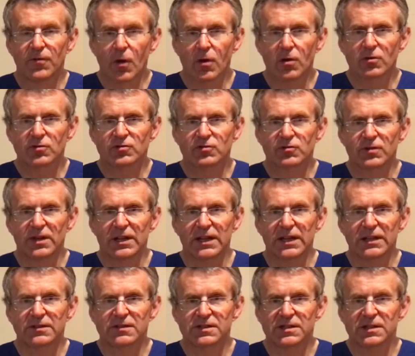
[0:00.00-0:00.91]
Photo
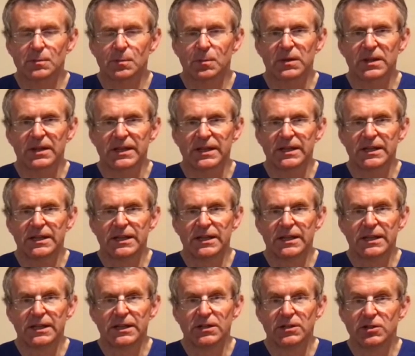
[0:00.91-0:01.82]
screening simply
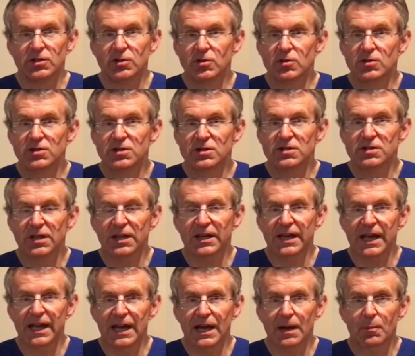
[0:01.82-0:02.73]
uses a
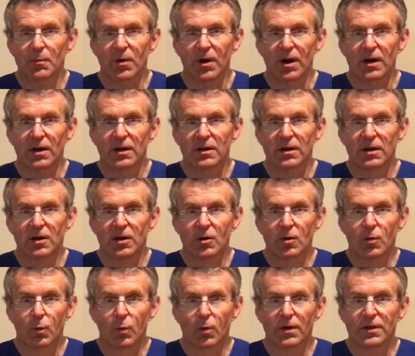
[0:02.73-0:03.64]
camera
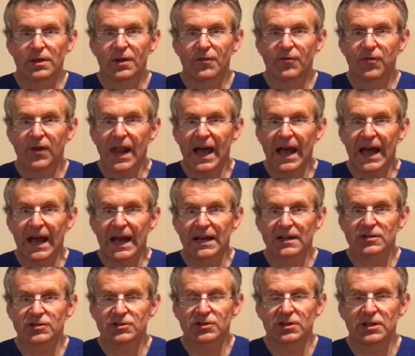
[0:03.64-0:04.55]
where the
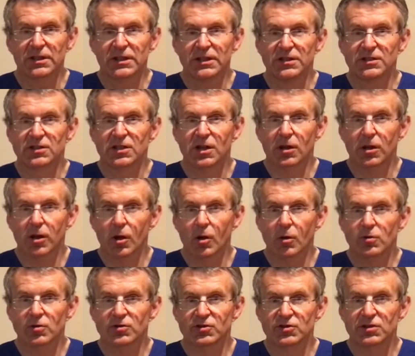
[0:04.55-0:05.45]
flash is
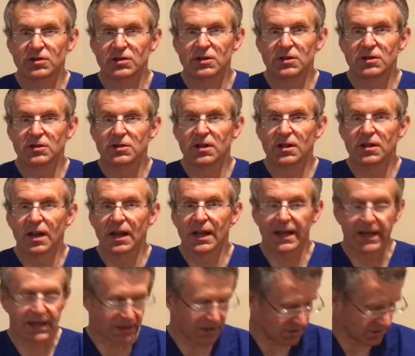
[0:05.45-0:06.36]
close to the
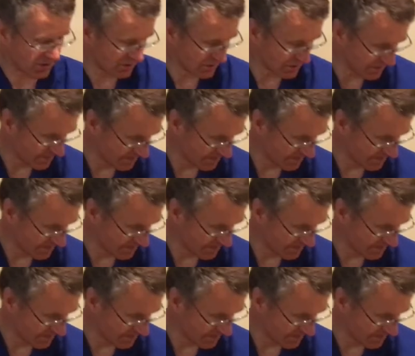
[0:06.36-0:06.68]
lens.